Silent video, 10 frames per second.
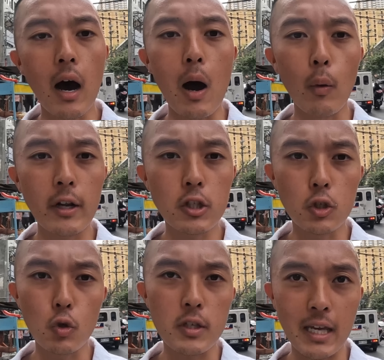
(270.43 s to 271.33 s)
I wanted to
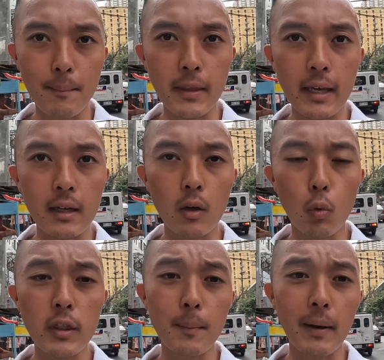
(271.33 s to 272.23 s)
do something
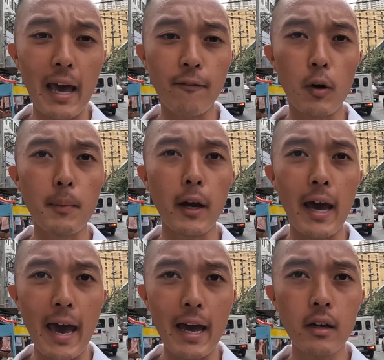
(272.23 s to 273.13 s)
with the platform that
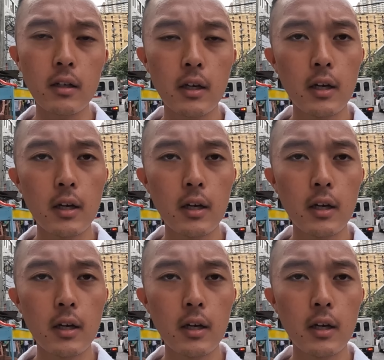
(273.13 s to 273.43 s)
I had.